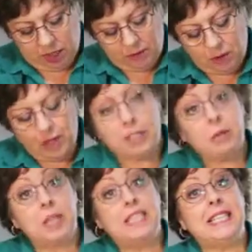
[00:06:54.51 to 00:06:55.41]
If you end
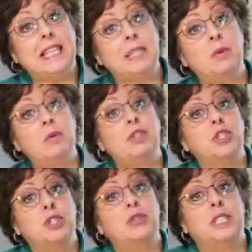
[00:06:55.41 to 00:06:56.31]
up with a teaspoon to
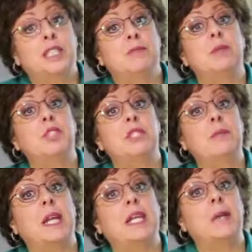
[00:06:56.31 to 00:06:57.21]
2 teaspoons,
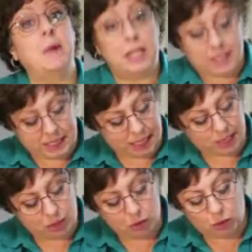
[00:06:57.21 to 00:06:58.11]
depending upon the size
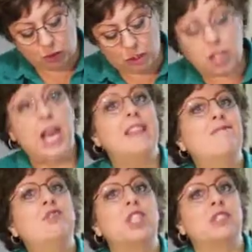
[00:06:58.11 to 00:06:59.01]
of your orange,
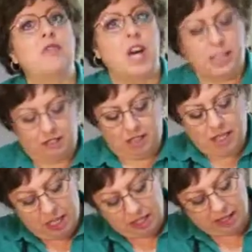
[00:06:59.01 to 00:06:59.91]
just fine.
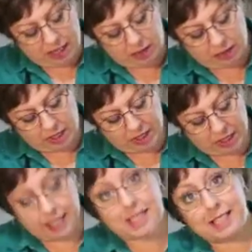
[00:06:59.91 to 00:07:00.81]
You see how nicely
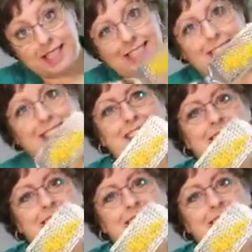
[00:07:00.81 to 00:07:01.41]
that's zesting?